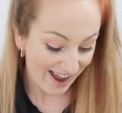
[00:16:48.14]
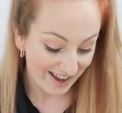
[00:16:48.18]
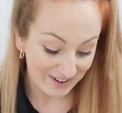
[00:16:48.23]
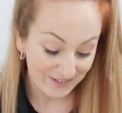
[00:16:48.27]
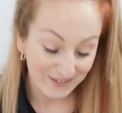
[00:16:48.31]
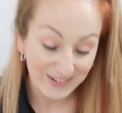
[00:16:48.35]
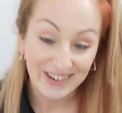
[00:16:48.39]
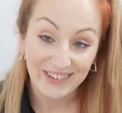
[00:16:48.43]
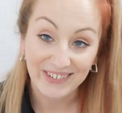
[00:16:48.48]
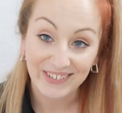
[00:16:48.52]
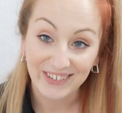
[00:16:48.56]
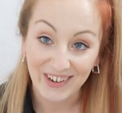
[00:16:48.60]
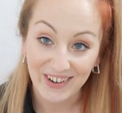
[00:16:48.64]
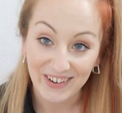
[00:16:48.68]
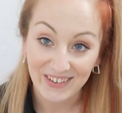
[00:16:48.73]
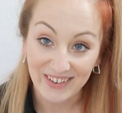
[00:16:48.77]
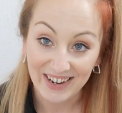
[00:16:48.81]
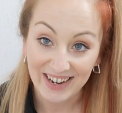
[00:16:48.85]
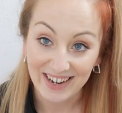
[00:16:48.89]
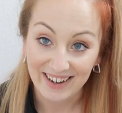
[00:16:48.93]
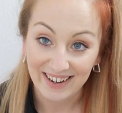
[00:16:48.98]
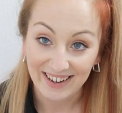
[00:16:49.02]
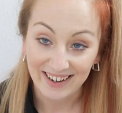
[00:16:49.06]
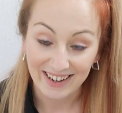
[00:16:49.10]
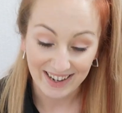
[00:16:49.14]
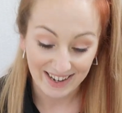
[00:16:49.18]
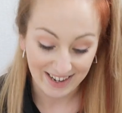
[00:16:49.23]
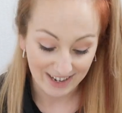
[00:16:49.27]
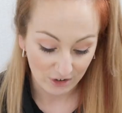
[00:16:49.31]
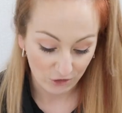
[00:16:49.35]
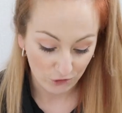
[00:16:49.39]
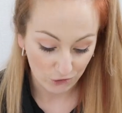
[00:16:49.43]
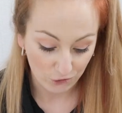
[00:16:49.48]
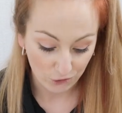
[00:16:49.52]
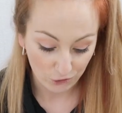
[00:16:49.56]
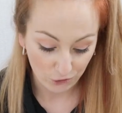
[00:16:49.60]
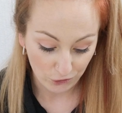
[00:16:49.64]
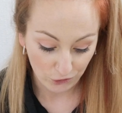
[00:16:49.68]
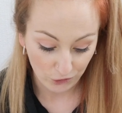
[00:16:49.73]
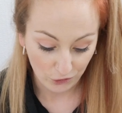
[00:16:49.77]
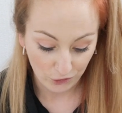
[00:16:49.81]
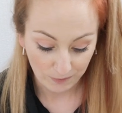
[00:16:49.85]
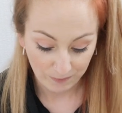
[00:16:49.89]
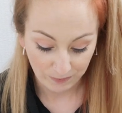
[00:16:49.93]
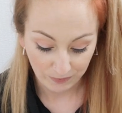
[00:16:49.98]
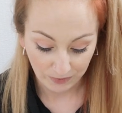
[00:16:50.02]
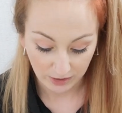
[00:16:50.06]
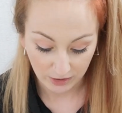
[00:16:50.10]
and it will go in the
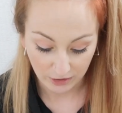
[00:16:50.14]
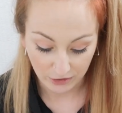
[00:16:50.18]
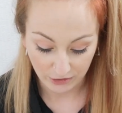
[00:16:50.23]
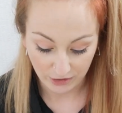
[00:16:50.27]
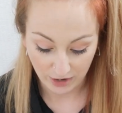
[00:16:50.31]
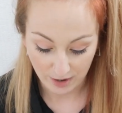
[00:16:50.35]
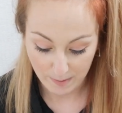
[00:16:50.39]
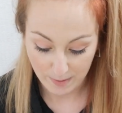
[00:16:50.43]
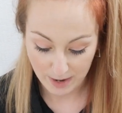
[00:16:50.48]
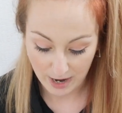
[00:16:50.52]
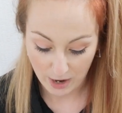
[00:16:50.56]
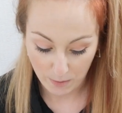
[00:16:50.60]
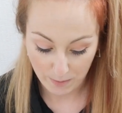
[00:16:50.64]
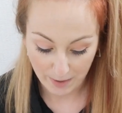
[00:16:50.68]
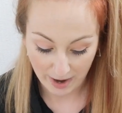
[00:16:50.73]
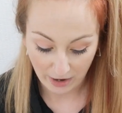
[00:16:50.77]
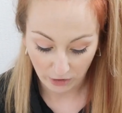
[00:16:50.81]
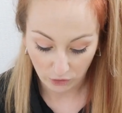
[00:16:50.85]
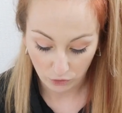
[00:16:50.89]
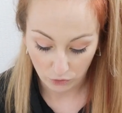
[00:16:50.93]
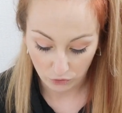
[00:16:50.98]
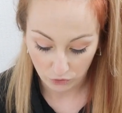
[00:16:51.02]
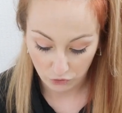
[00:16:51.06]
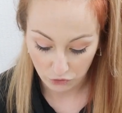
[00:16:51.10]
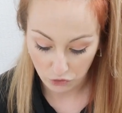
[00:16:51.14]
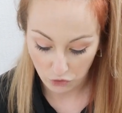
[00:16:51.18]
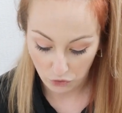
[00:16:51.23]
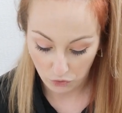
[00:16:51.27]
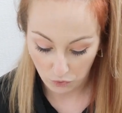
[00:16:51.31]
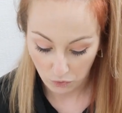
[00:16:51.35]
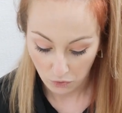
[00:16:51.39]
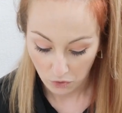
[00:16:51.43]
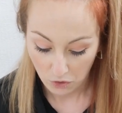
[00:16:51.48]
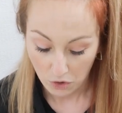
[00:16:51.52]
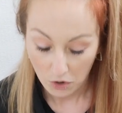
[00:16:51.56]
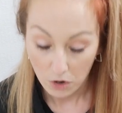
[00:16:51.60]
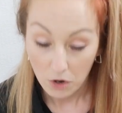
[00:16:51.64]
drawer because I'm now back onto